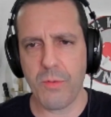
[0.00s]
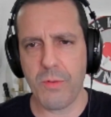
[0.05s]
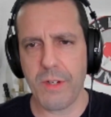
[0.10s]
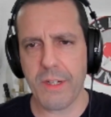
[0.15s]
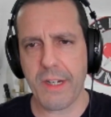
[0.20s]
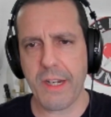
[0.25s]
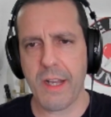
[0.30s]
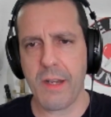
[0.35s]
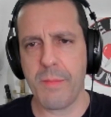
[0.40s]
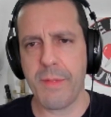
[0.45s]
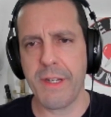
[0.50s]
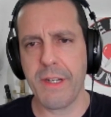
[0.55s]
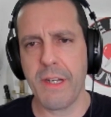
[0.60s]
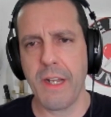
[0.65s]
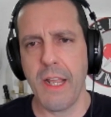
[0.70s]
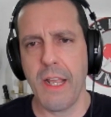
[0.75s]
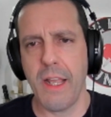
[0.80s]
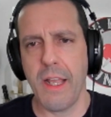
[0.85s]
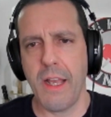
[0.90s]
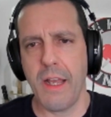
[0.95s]
one coming
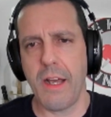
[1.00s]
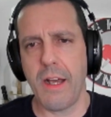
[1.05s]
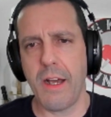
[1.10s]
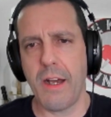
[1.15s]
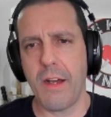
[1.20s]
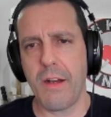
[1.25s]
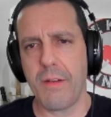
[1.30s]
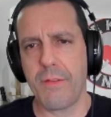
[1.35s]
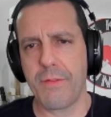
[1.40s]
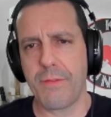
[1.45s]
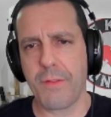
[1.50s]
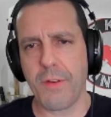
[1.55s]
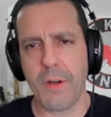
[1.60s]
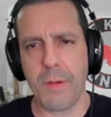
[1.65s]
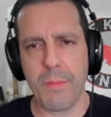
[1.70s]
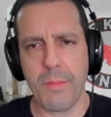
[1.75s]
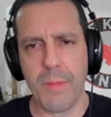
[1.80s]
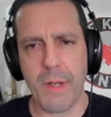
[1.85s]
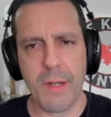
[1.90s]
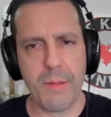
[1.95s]
uh,
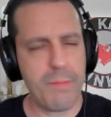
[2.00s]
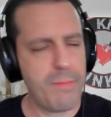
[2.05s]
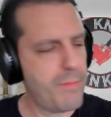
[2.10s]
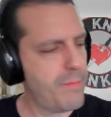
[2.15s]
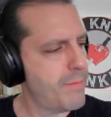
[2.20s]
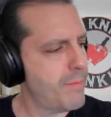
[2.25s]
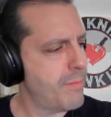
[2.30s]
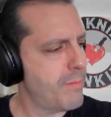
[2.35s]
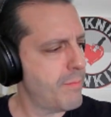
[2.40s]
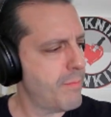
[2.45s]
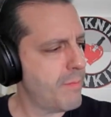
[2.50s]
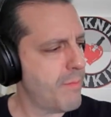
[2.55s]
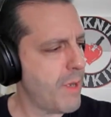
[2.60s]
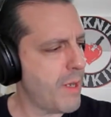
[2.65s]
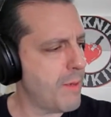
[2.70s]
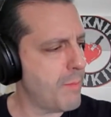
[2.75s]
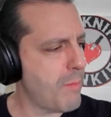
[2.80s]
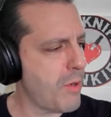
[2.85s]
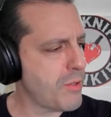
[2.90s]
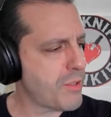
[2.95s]
from, um,
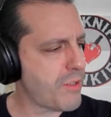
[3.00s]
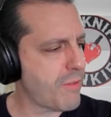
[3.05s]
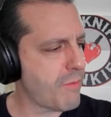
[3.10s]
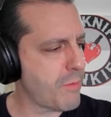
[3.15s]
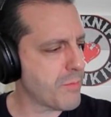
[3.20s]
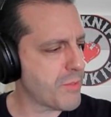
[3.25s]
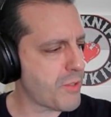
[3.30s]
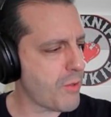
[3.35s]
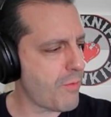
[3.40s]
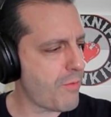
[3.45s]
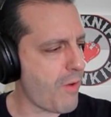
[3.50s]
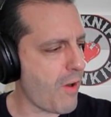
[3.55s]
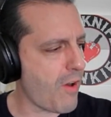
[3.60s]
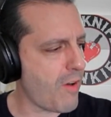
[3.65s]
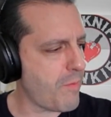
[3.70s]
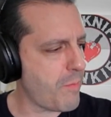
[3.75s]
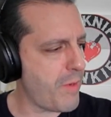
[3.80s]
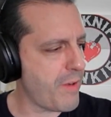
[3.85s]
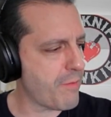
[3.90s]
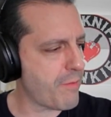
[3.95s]
uh, most of them so far
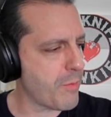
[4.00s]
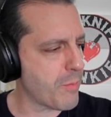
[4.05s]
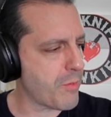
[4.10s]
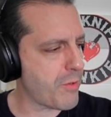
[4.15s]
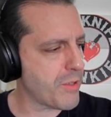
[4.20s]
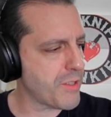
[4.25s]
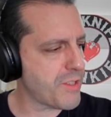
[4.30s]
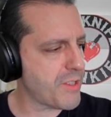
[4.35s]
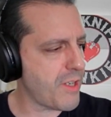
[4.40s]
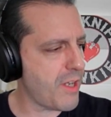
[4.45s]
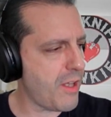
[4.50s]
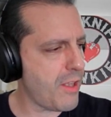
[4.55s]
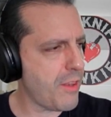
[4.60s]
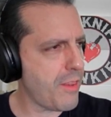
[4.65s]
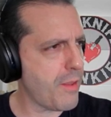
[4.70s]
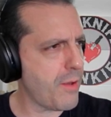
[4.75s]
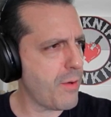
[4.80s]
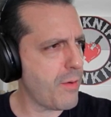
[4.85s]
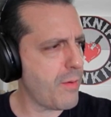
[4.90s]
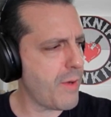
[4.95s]
have been from Krystal,
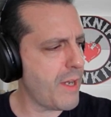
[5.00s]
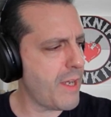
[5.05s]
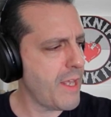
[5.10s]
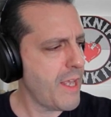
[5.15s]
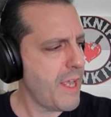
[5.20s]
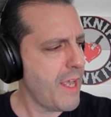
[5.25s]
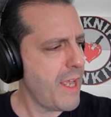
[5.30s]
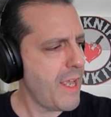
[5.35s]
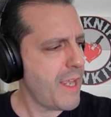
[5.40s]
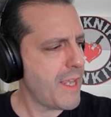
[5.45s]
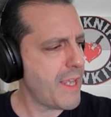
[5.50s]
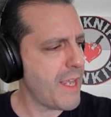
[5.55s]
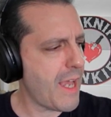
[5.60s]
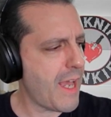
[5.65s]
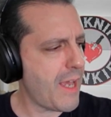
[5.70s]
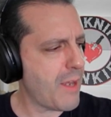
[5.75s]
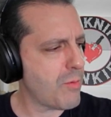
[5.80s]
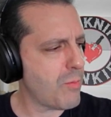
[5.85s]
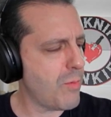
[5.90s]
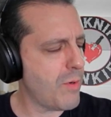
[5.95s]
though uh, he
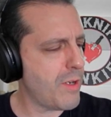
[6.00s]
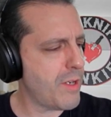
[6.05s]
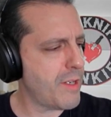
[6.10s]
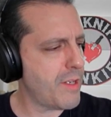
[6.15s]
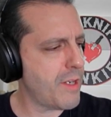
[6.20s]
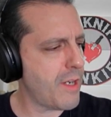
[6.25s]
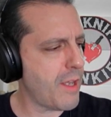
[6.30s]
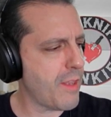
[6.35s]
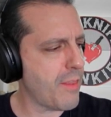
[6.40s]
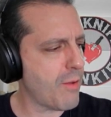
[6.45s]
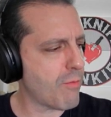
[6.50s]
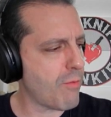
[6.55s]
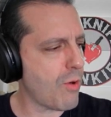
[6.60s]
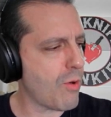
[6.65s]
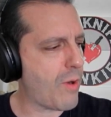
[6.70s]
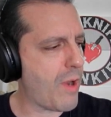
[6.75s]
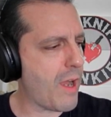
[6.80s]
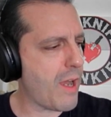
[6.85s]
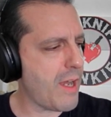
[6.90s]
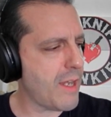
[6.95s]
had one, uh, the
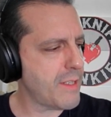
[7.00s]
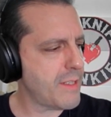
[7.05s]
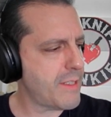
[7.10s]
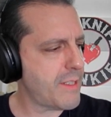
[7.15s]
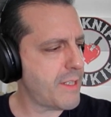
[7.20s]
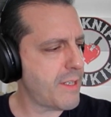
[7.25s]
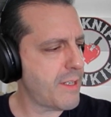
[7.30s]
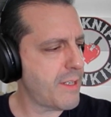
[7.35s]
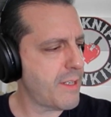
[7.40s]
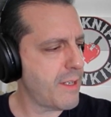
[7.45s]
Rocotte,